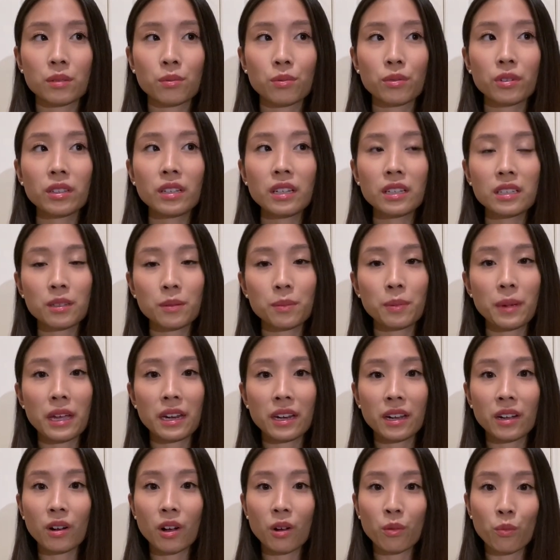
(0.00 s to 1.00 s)
really
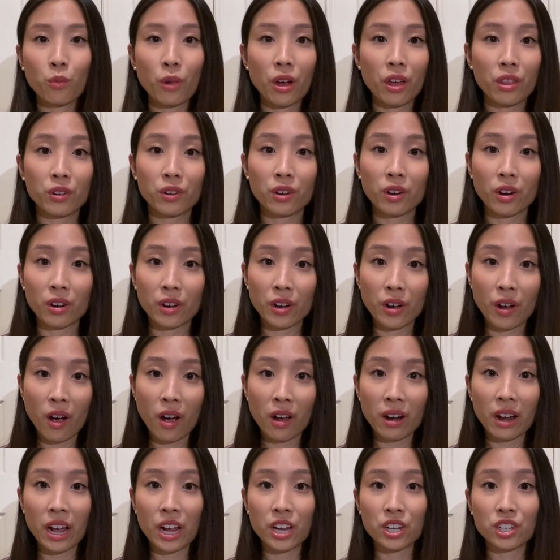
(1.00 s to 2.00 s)
debating on whether or
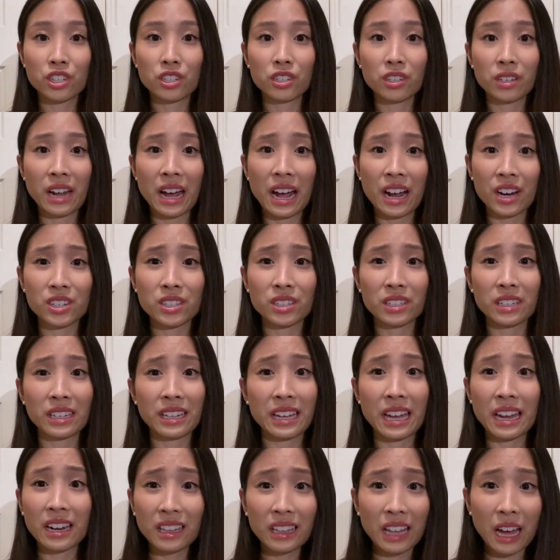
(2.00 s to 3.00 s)
not I should actually
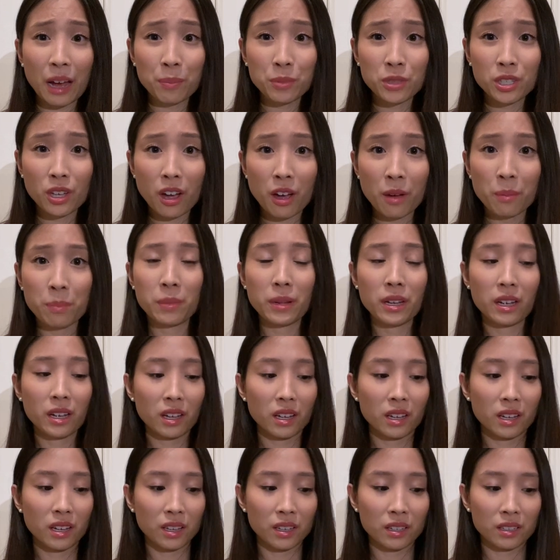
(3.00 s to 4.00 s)
get a laptop
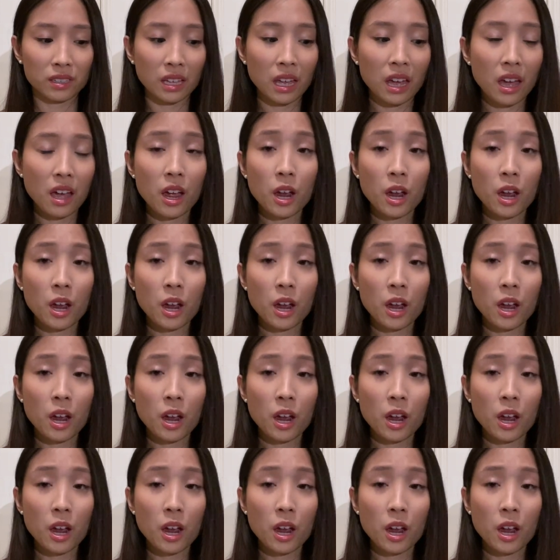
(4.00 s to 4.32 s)
because